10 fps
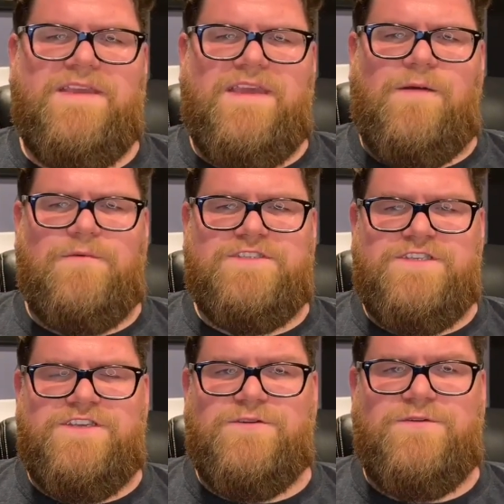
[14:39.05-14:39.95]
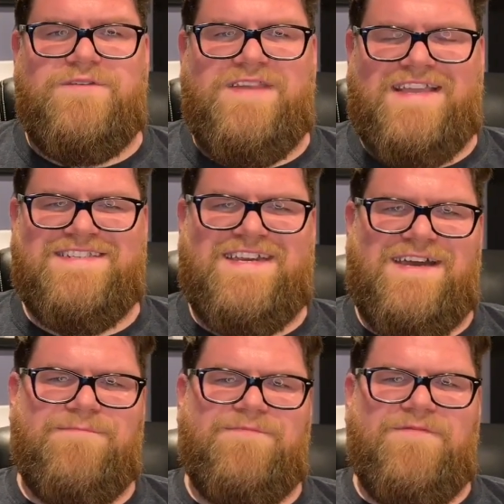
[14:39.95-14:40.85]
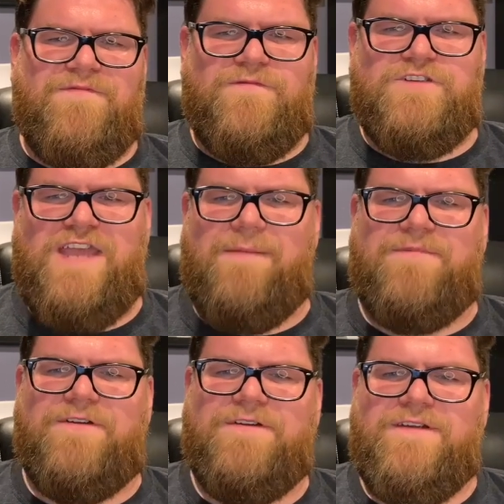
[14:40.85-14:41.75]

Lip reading: And we'll see you next time for chapter